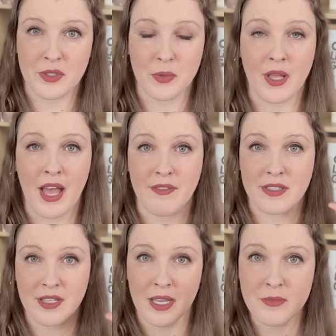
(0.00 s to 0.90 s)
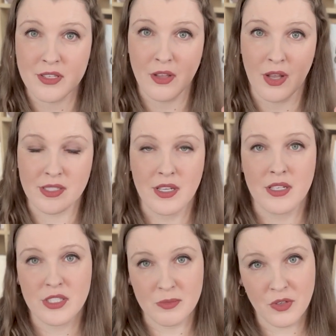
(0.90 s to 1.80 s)
You'll have a time slot
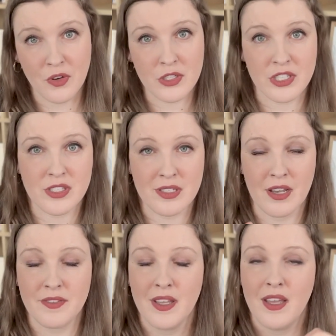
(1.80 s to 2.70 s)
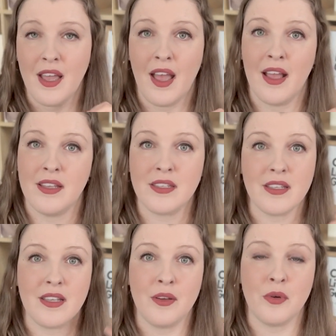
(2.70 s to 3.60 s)
to move all your stuff and
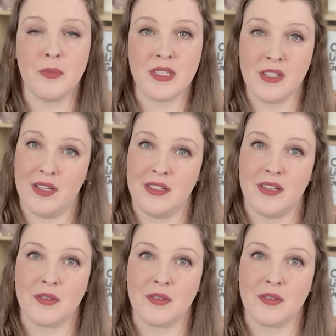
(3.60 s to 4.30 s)
it will be done.